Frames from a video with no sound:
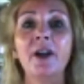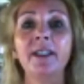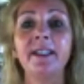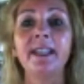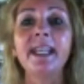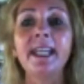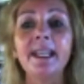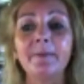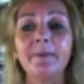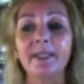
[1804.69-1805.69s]
our
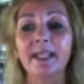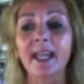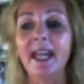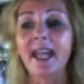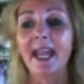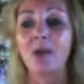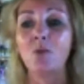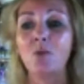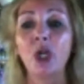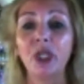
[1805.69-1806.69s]
teams
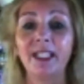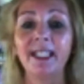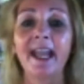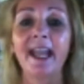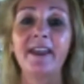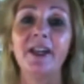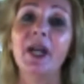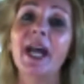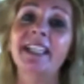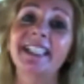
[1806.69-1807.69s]
and work
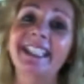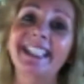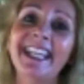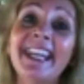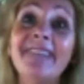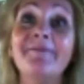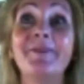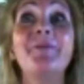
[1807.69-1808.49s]
together as a team,